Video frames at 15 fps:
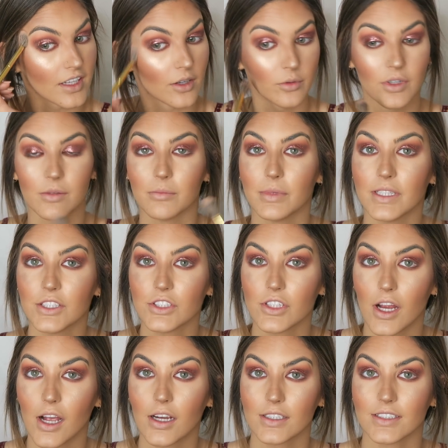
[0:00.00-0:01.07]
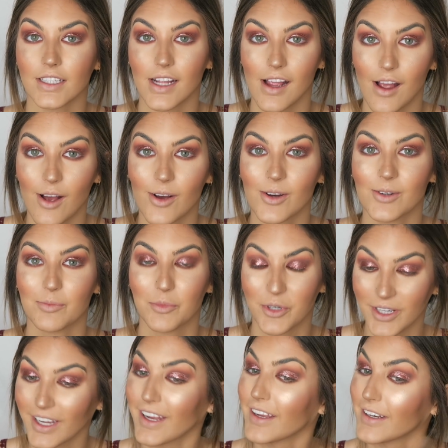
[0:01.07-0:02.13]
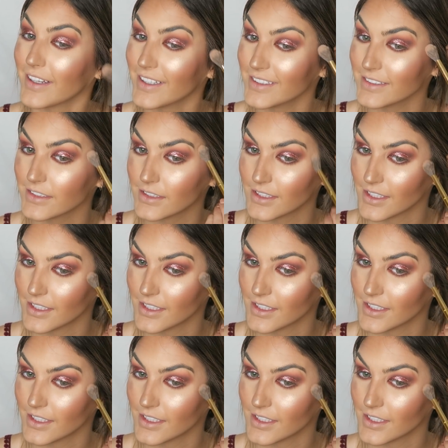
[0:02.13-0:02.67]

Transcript: I wouldn't be shocked at how pretty it is.